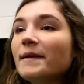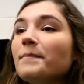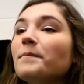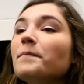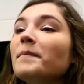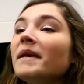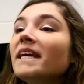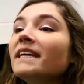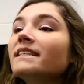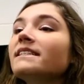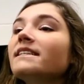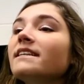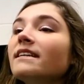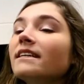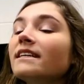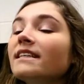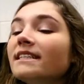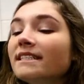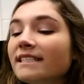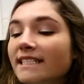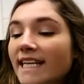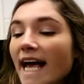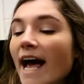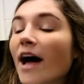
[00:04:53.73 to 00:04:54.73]
Mandy,
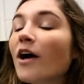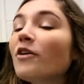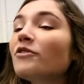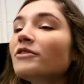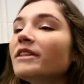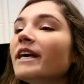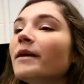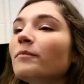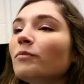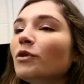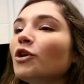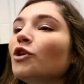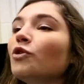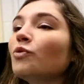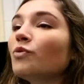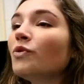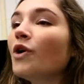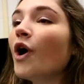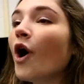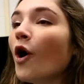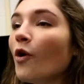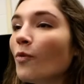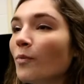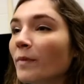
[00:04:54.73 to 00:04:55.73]
tell them you
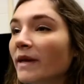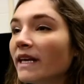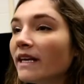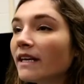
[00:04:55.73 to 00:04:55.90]
know me.